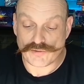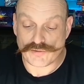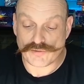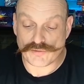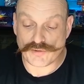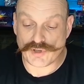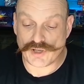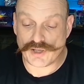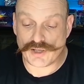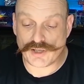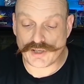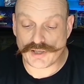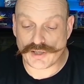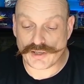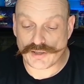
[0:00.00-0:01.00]

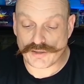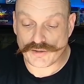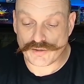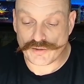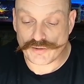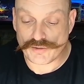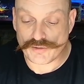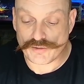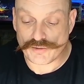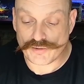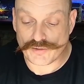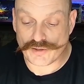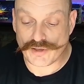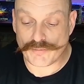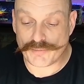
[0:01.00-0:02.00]
Okay. Mm.
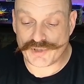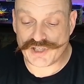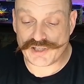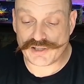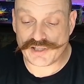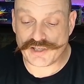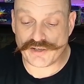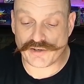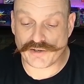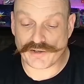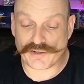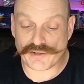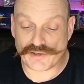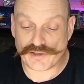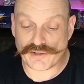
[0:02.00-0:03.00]
Company leader. Yeah,
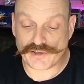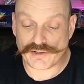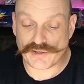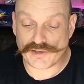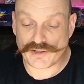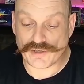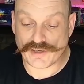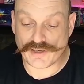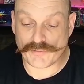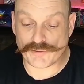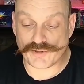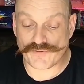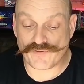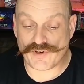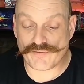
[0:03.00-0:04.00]
they were going. How about
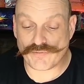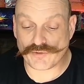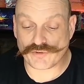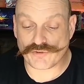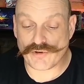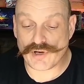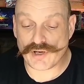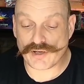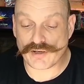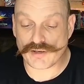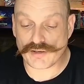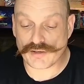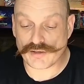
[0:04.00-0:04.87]
the fateful strike?